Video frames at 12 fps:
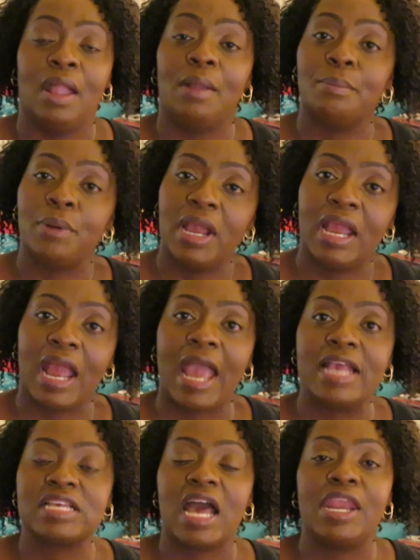and pray and
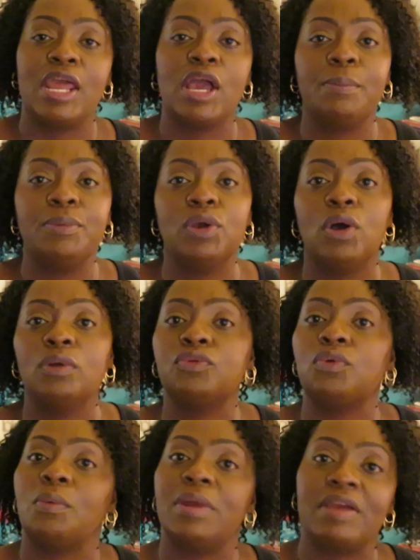ask God to help you go
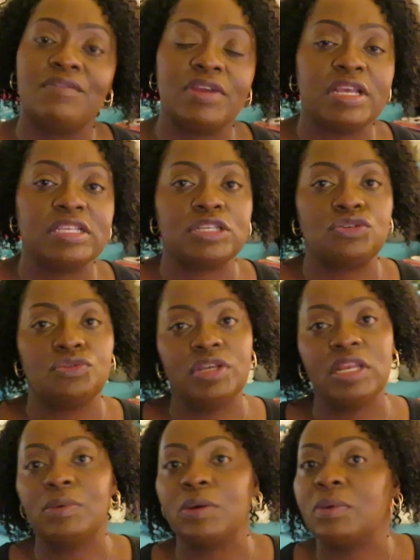through or whatever it is that you're
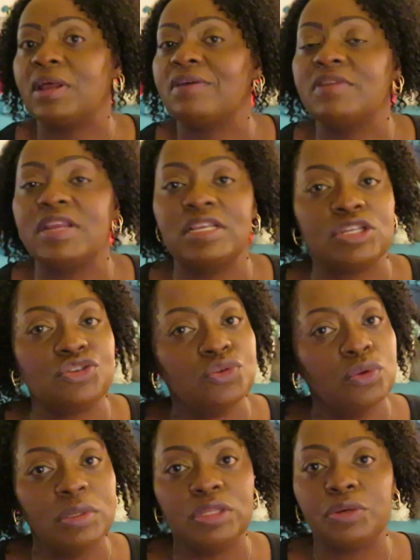dealing with, whatever it is that you're
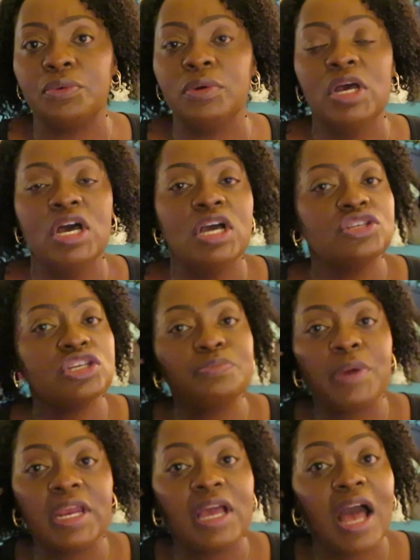going through. Just
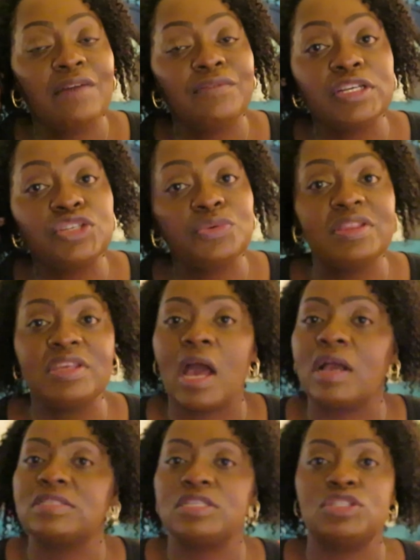pray to God for strength,
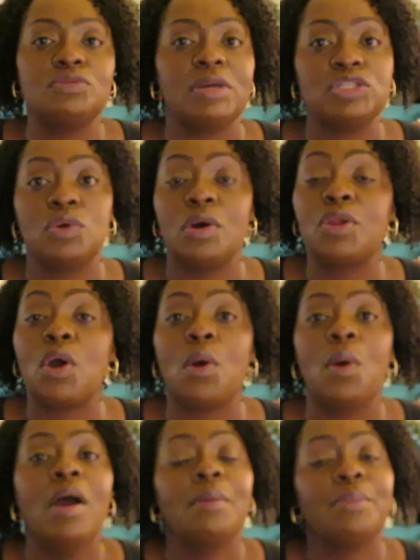y'all, because there's too much going
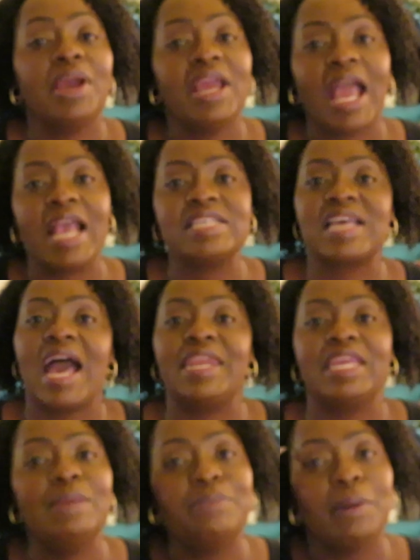on. Pray and ask God
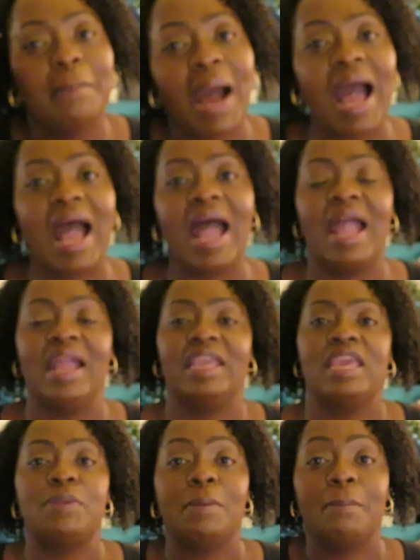to keep your mind,
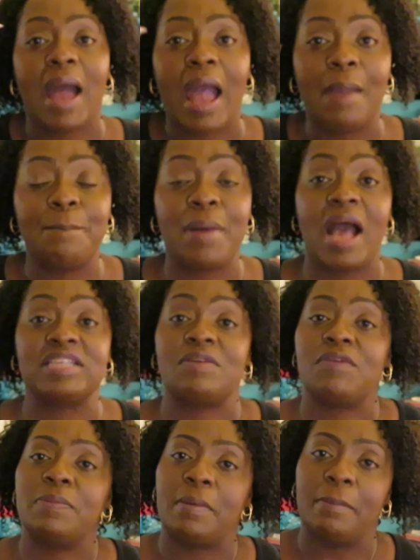keep your mind
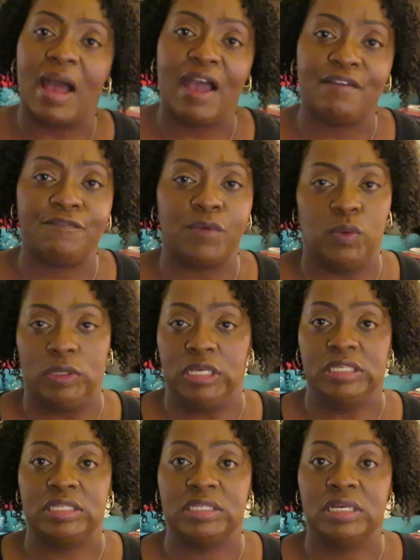positive, keep your mind
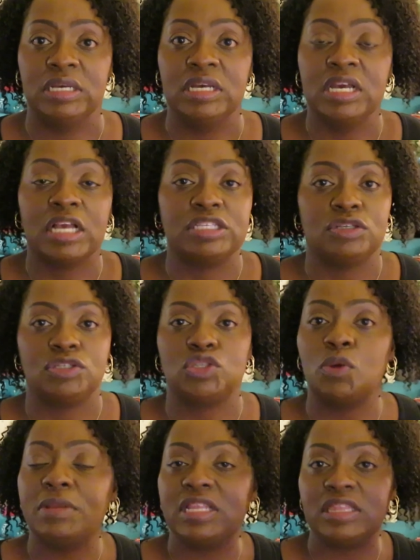focused. Because there's
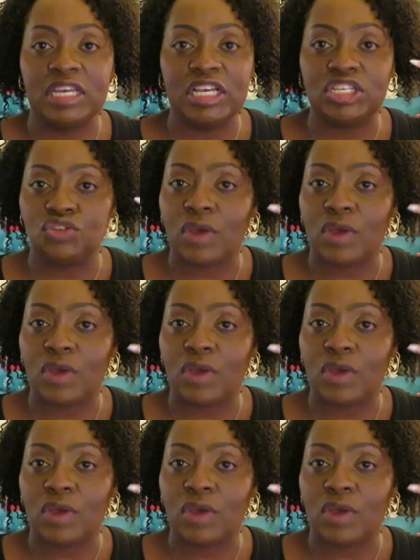so many things